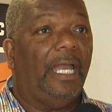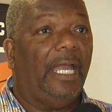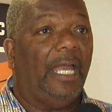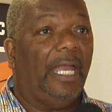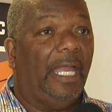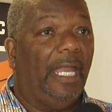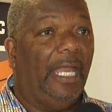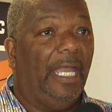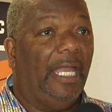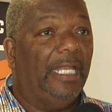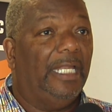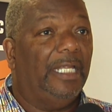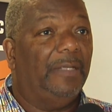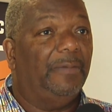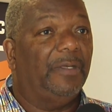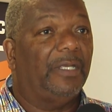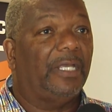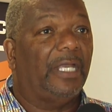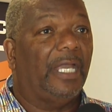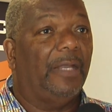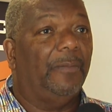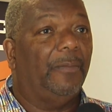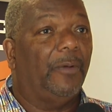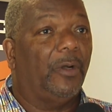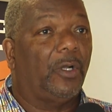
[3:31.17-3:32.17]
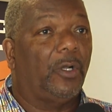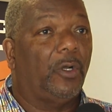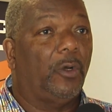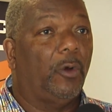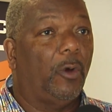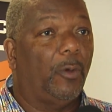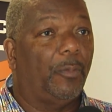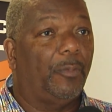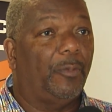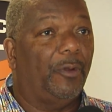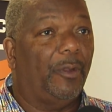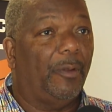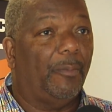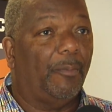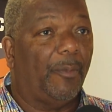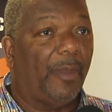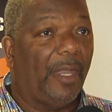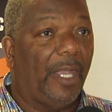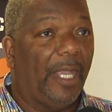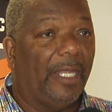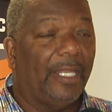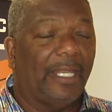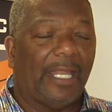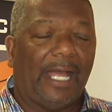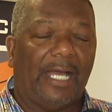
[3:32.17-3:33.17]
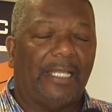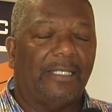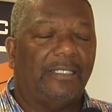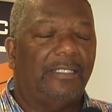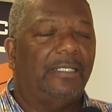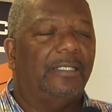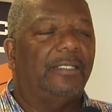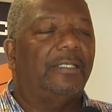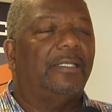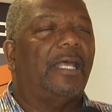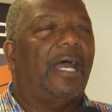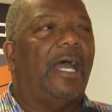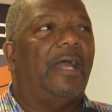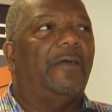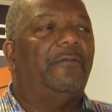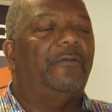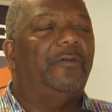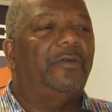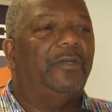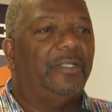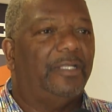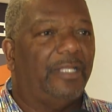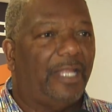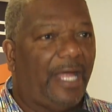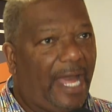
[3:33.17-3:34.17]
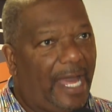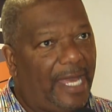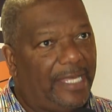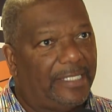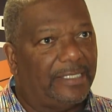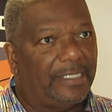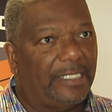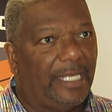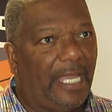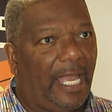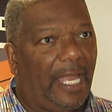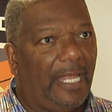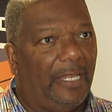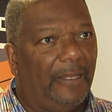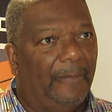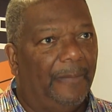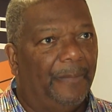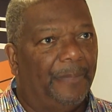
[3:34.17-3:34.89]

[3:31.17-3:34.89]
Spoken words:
and he became a corporate man. I did not realize that